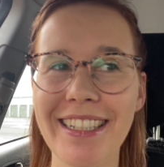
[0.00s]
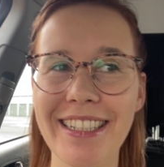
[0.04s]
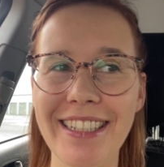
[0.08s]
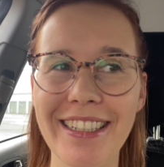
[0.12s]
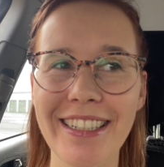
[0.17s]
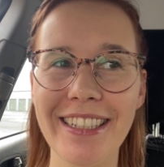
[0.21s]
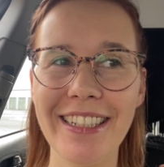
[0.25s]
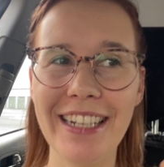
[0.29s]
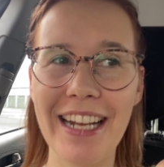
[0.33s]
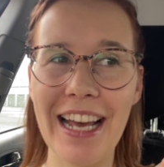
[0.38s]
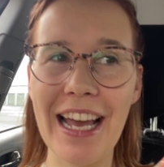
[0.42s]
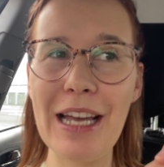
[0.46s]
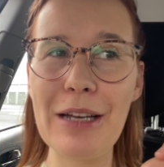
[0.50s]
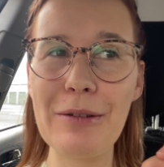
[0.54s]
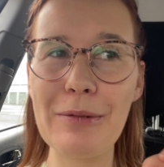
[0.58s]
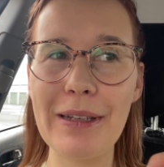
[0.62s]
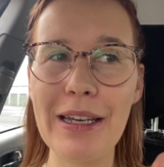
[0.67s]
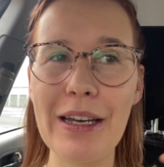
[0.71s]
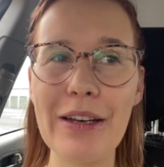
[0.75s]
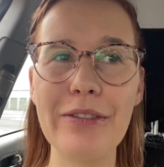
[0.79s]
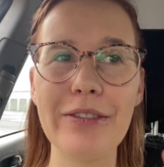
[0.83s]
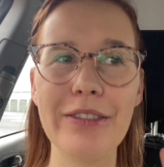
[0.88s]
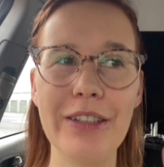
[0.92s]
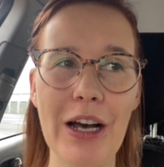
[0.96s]
Today we
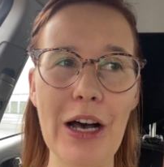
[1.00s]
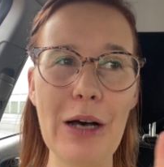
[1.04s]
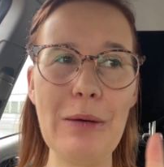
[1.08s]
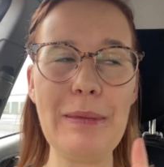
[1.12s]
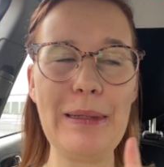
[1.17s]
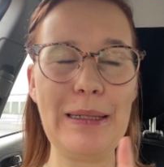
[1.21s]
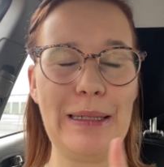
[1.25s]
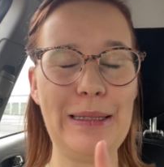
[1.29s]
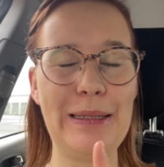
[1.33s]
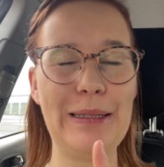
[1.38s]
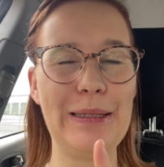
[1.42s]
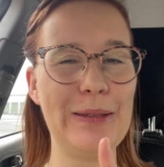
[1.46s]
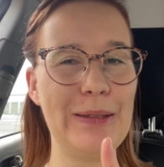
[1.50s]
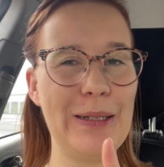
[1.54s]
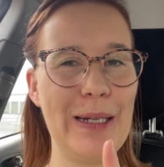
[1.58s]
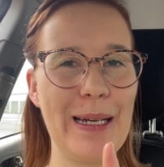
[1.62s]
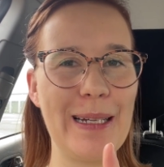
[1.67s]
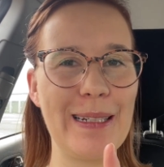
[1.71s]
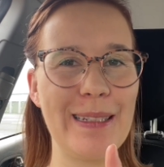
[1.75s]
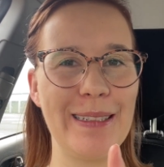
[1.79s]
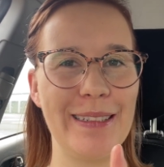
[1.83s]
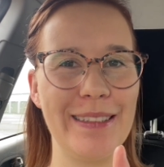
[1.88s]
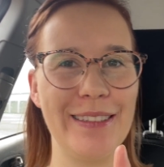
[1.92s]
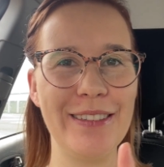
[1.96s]
have garment
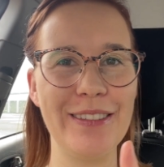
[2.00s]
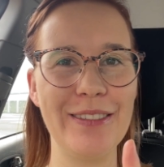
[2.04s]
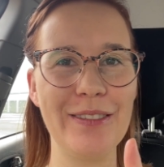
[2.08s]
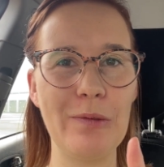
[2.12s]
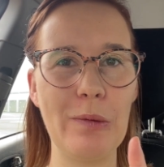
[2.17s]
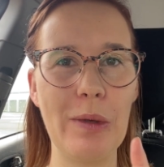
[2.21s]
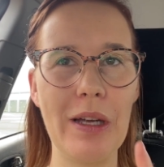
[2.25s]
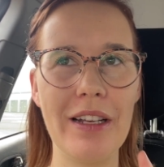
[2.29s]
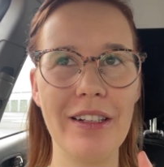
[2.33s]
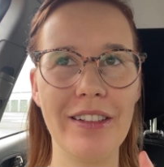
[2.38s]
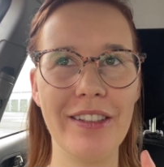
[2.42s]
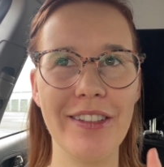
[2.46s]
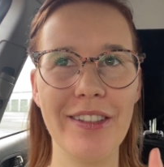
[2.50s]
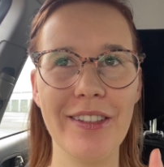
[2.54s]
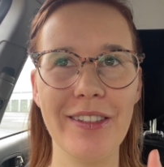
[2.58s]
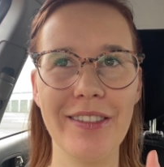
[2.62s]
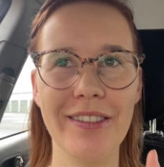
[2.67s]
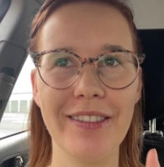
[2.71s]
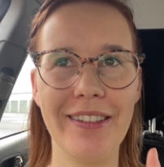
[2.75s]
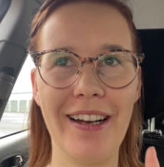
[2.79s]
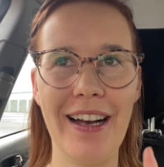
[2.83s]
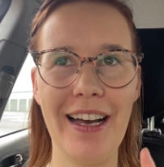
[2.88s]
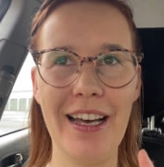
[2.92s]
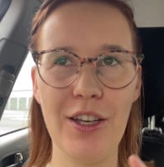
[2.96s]
construction, which
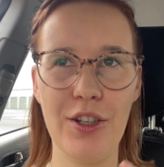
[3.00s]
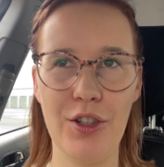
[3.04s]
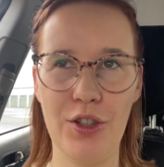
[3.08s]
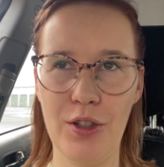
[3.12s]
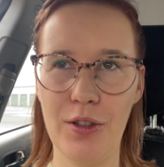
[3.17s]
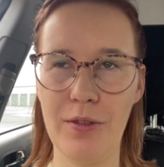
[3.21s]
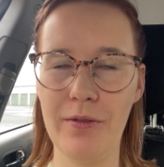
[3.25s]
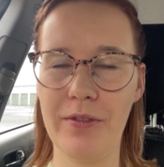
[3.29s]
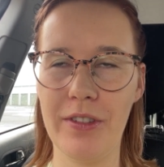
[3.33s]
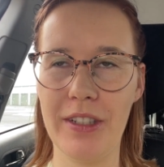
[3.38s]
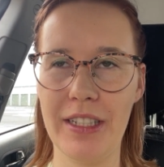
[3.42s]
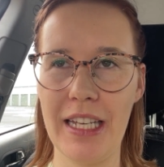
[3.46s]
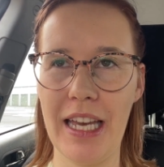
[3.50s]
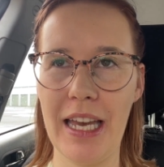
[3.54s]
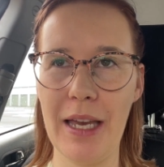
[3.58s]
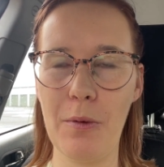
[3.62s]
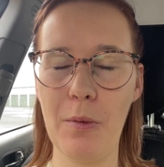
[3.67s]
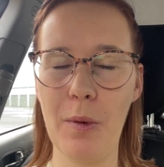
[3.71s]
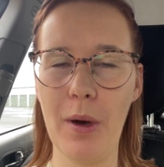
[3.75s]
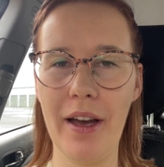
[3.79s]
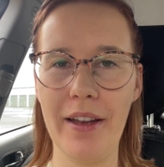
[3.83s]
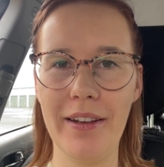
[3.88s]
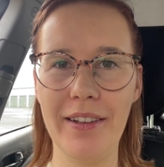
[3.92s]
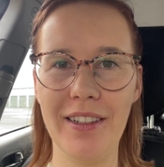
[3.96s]
I assume for day
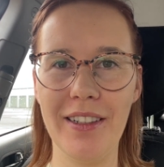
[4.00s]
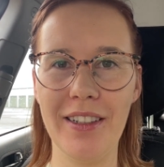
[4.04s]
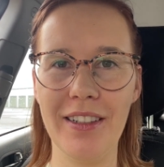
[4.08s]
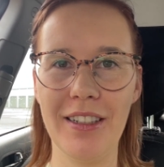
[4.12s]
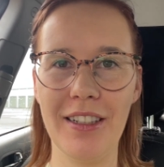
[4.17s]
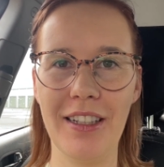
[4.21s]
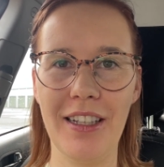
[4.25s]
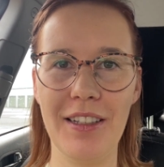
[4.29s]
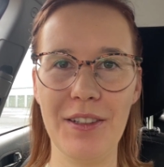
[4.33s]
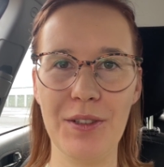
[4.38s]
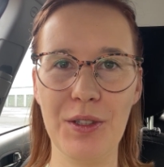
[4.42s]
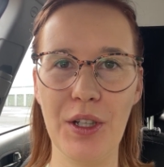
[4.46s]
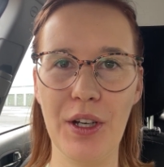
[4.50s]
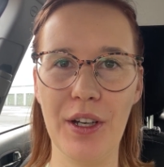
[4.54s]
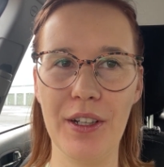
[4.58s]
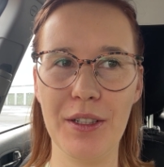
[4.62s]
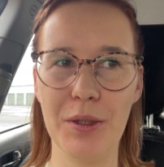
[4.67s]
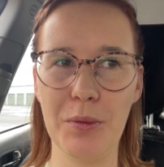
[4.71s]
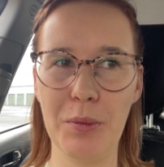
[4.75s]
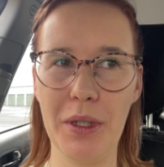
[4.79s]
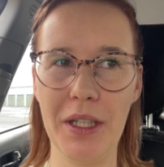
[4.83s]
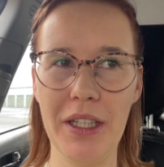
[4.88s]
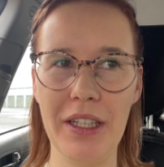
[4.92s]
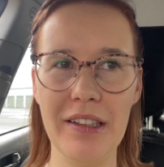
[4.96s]
one is going to
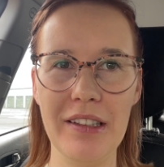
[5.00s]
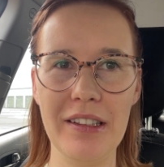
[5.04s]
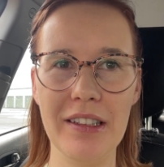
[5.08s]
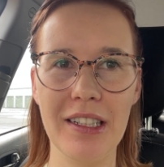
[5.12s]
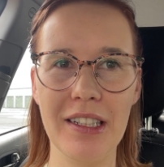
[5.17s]
be